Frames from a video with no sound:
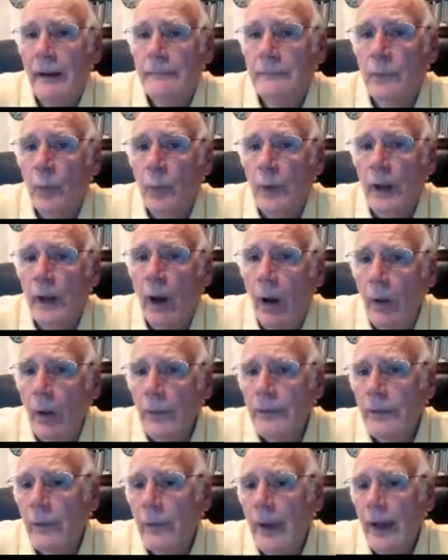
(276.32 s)
we
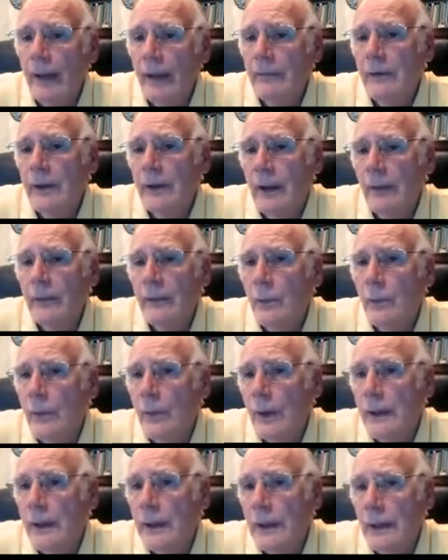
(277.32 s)
also have another
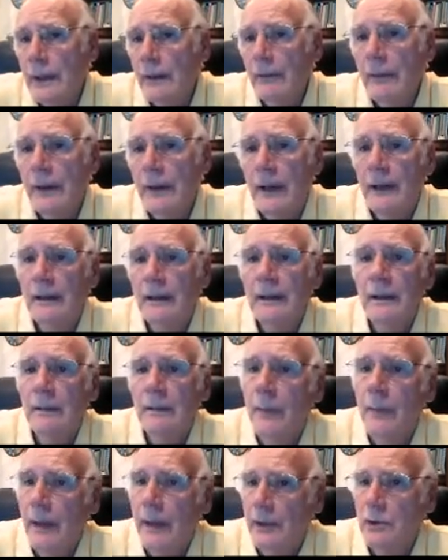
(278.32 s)
one here that I
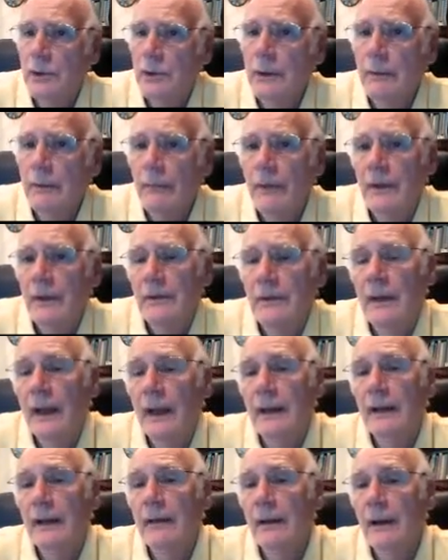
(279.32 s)
didn't mention. It's
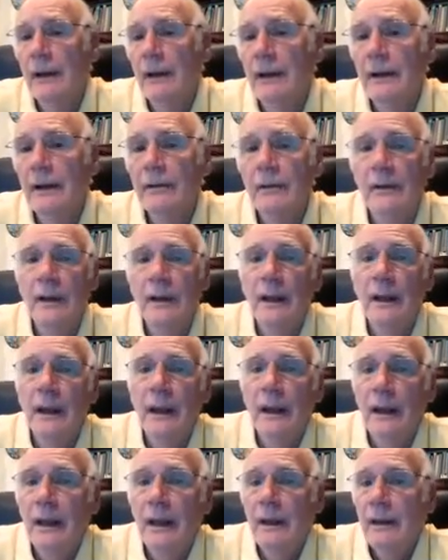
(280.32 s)
not in the list.
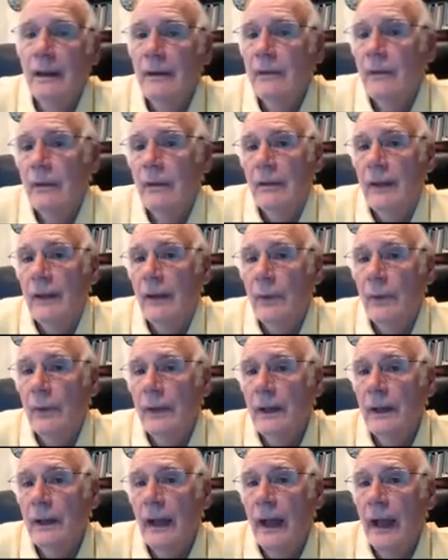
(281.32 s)
Is that we
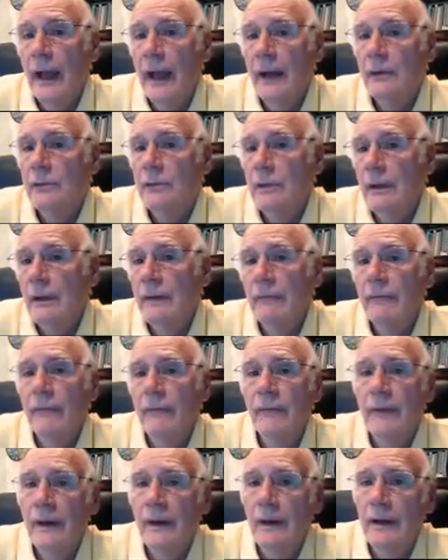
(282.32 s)
can actually,
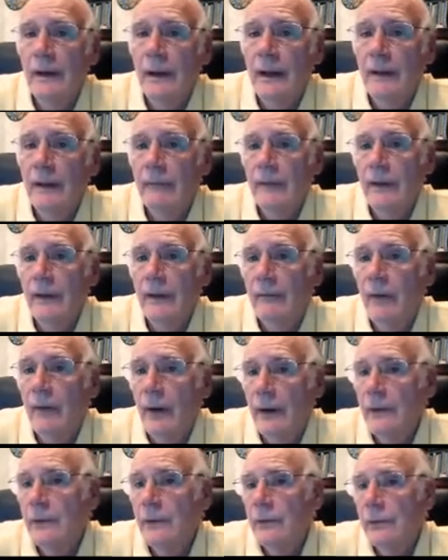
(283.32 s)
if
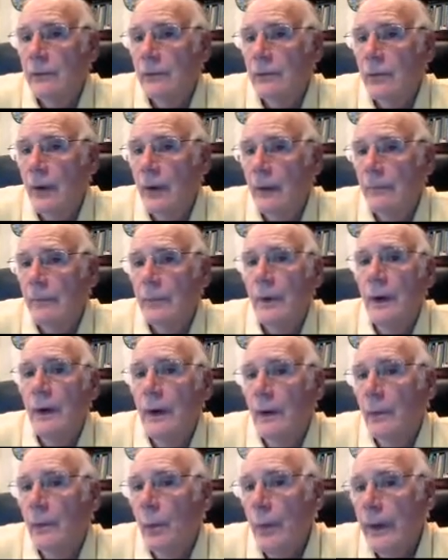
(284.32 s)
hearts are trumped,
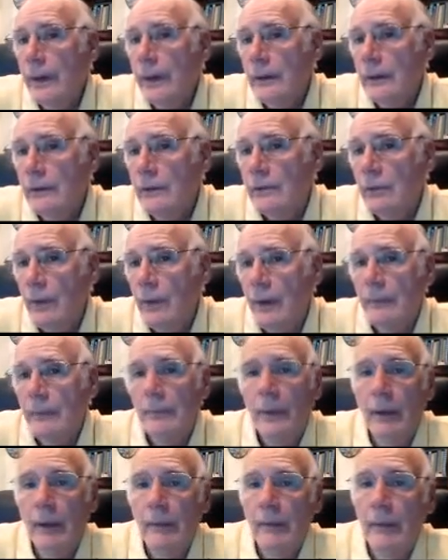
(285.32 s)
we can trump
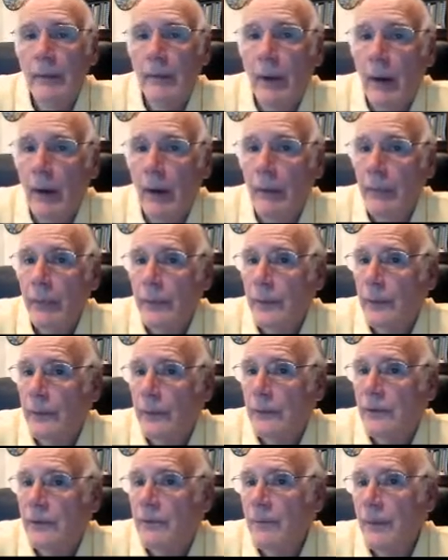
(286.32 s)
a
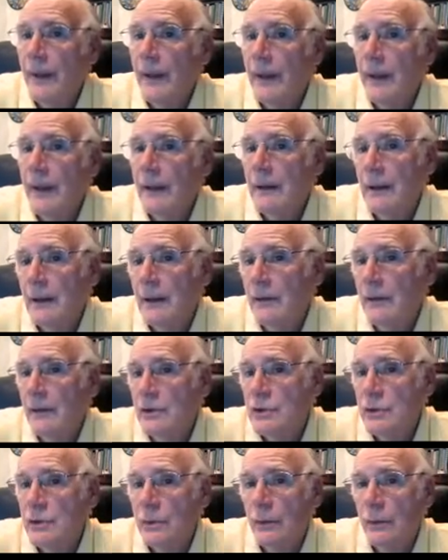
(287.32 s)
3rd spade in the
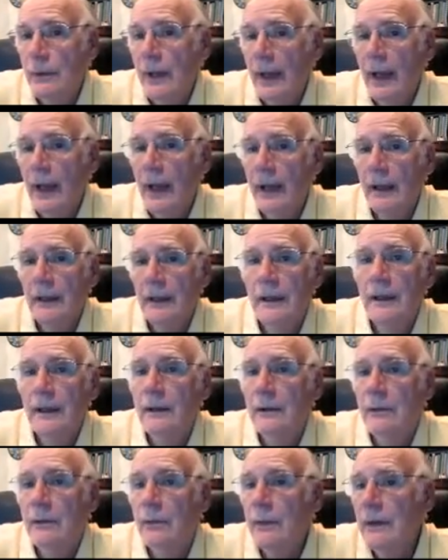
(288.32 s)
short hand,
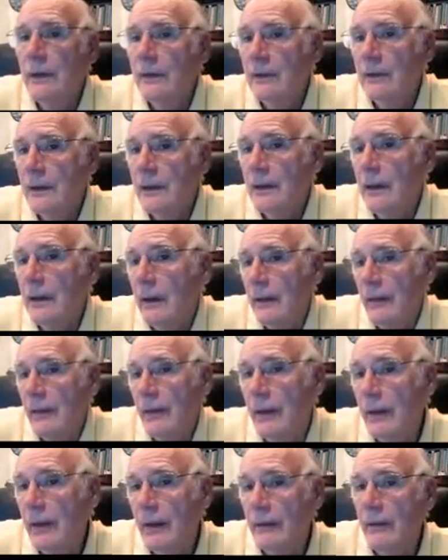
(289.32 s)
increasing
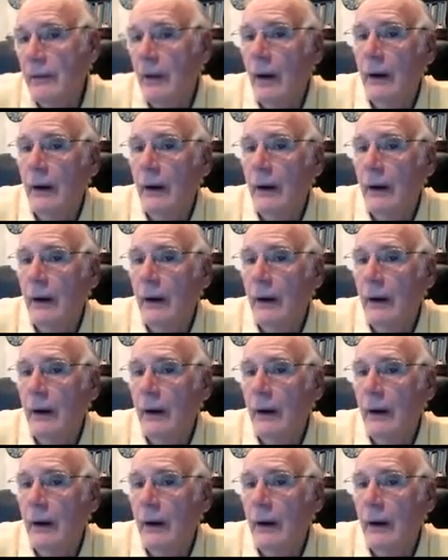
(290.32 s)
the